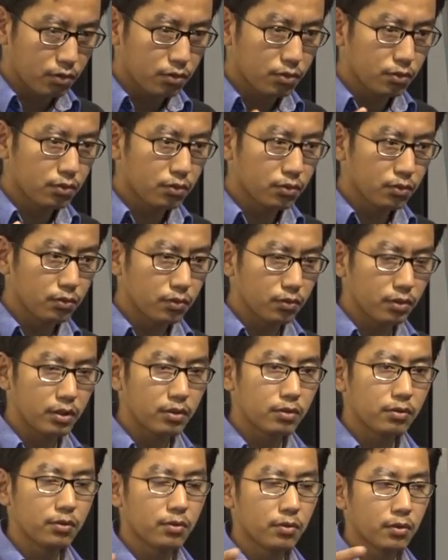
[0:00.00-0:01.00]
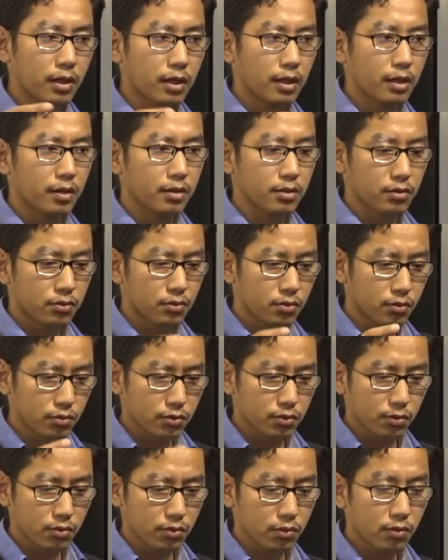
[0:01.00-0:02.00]
you know, to
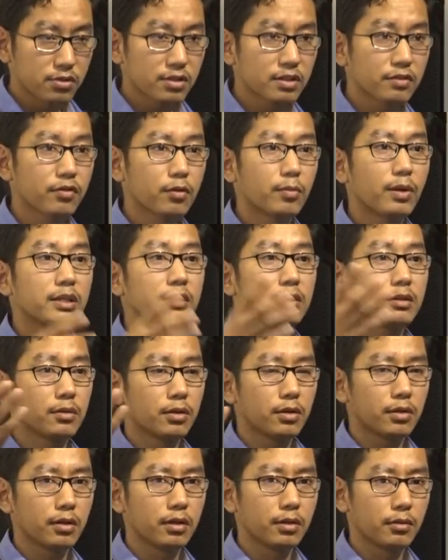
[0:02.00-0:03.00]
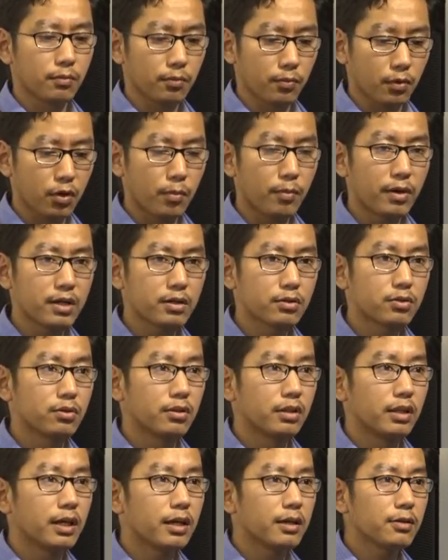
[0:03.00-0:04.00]
soldiers from other, you know, command,
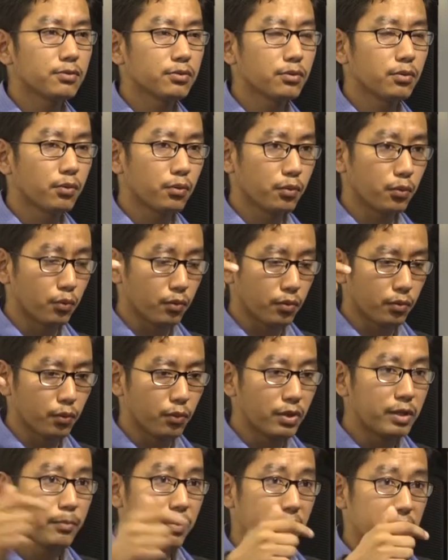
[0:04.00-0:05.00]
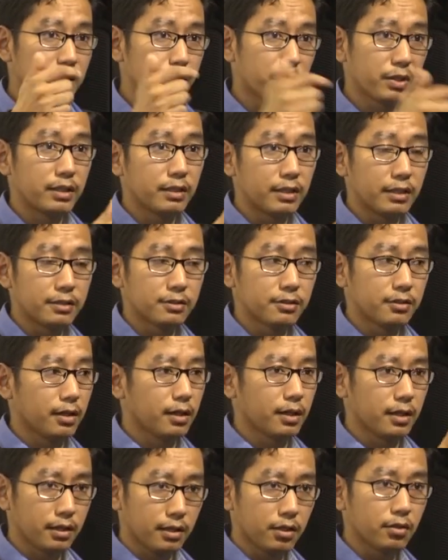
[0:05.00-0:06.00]
they also will participate in this,
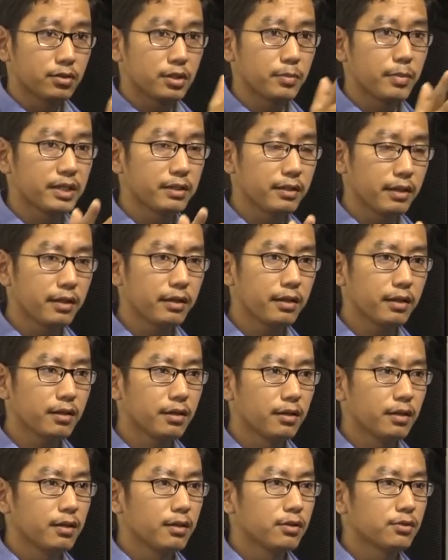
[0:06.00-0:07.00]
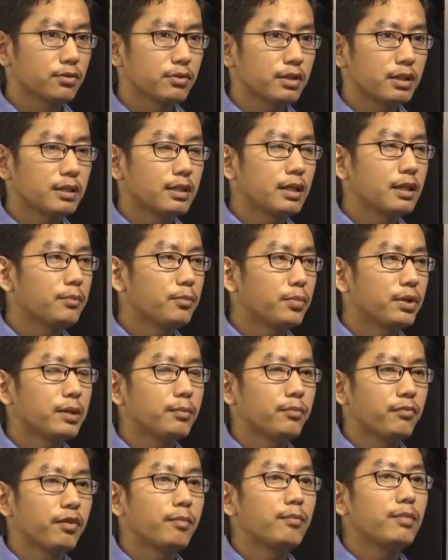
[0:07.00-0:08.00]
you know, Tibetan area, so that they
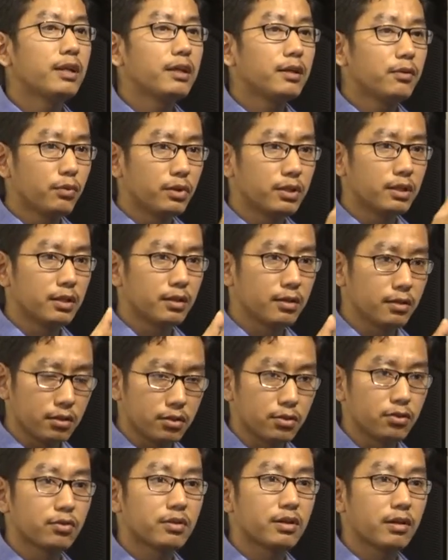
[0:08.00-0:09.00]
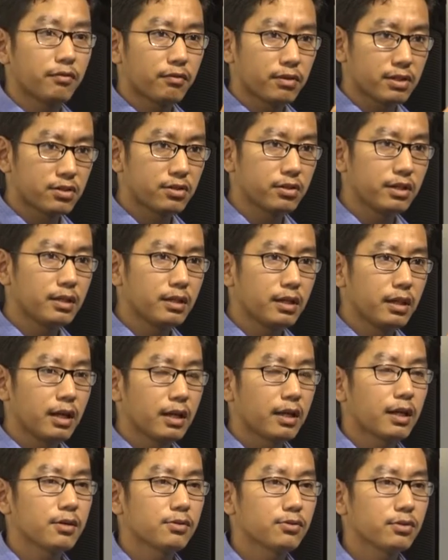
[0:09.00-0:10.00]
become familiar with the geographical terrain
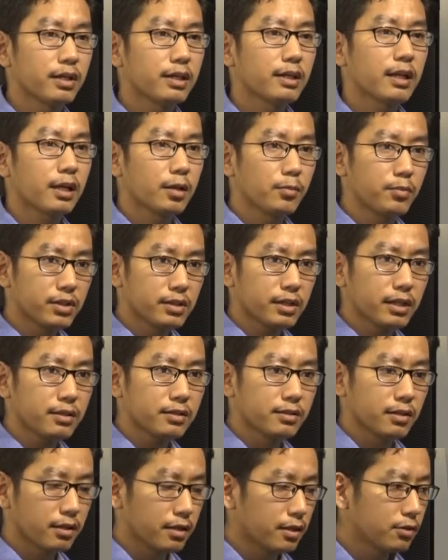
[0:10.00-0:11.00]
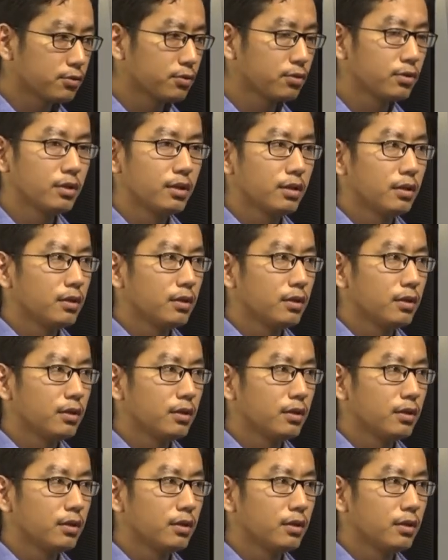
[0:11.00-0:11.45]
and also get acclimatized, and also,